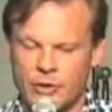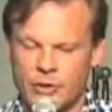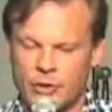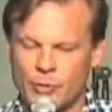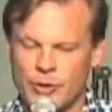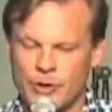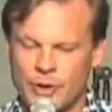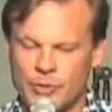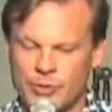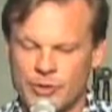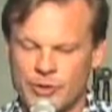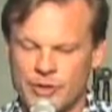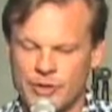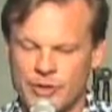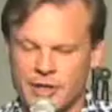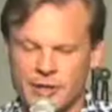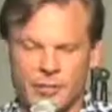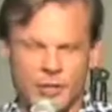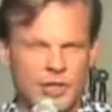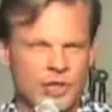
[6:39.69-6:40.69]
your group
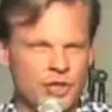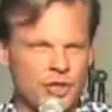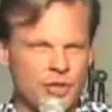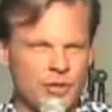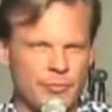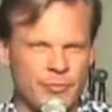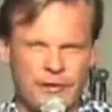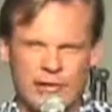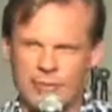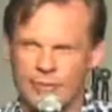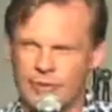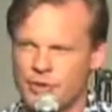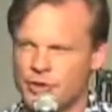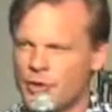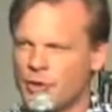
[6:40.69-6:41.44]
helpers get a big sheet of paper.